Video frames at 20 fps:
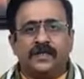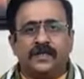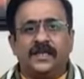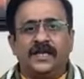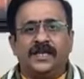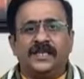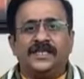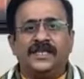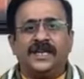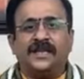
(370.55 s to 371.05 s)

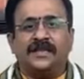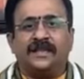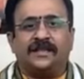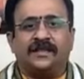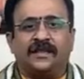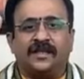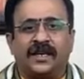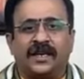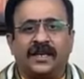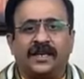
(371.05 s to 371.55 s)
These are
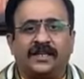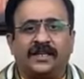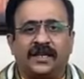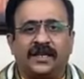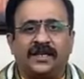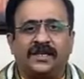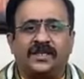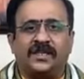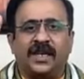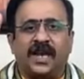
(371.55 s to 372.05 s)
the three
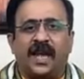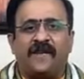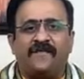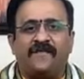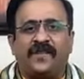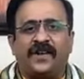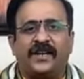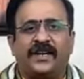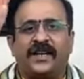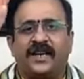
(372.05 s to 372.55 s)
things
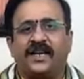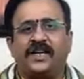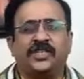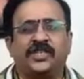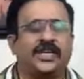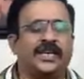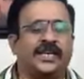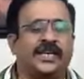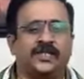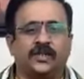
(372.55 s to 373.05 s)
every
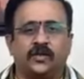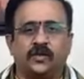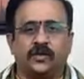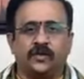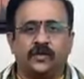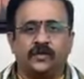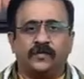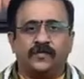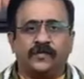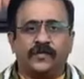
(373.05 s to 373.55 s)
nation has to
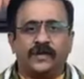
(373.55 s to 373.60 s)
do.